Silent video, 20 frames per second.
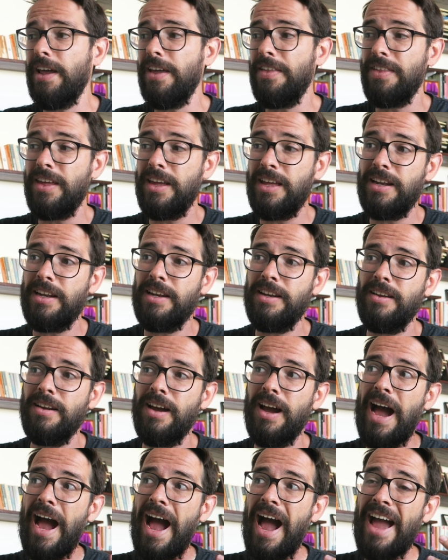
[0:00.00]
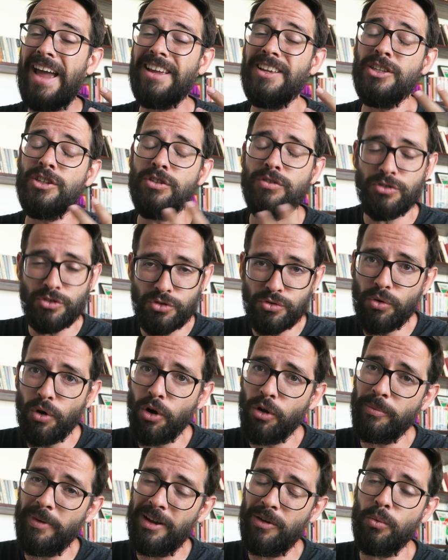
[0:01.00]
and then I do
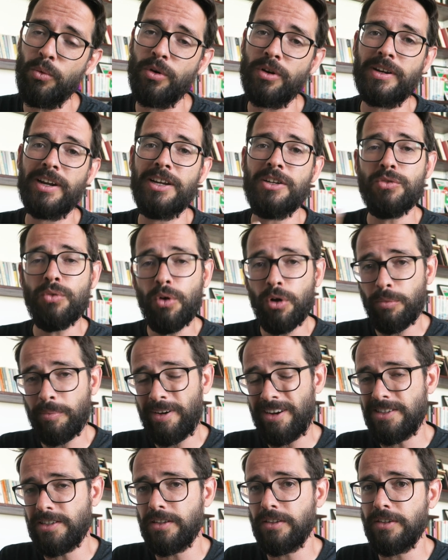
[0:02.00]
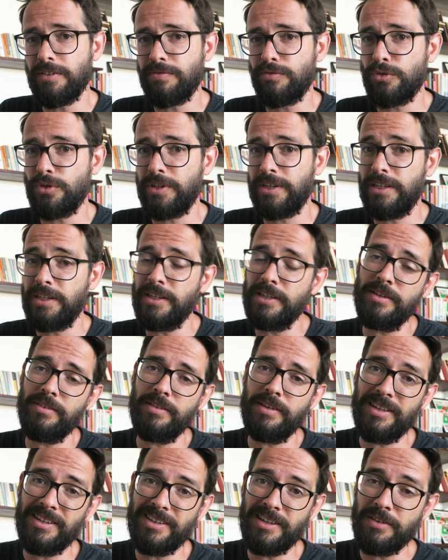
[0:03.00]
all my work, I do all my delivery
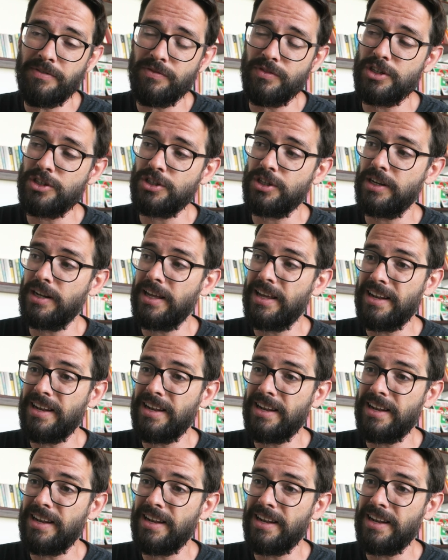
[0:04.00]
in, in InVision,